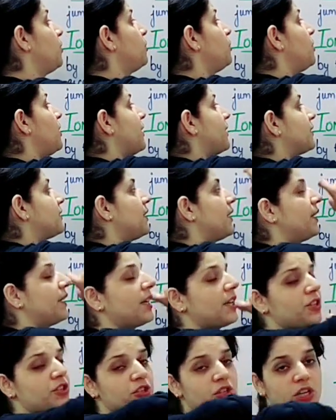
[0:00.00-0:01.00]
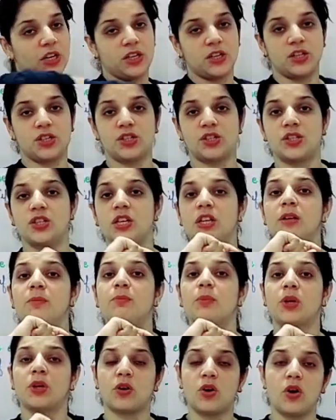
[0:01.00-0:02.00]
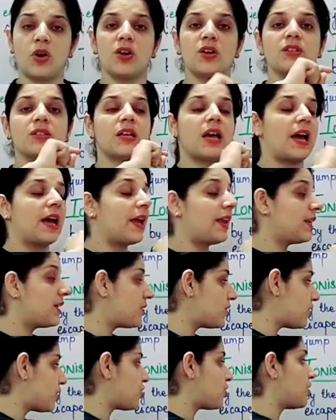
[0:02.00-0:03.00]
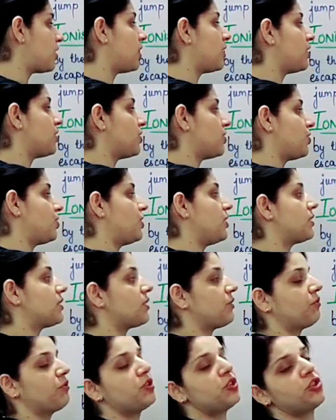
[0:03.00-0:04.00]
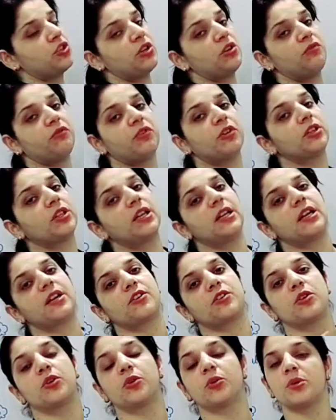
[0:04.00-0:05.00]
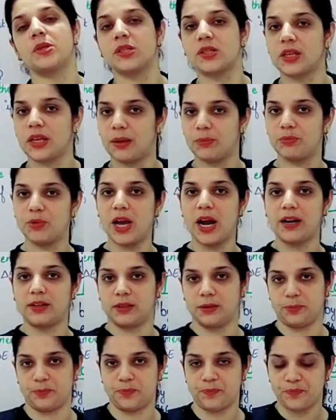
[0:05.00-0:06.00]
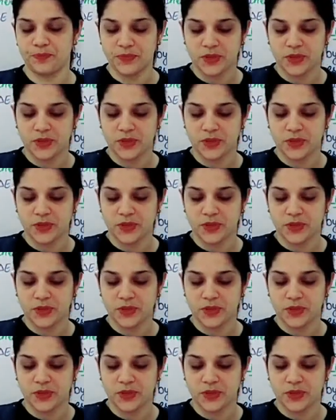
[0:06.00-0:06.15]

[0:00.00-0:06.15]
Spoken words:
to the excitation energy because ionization energy is sufficient for the electron to escape the atom.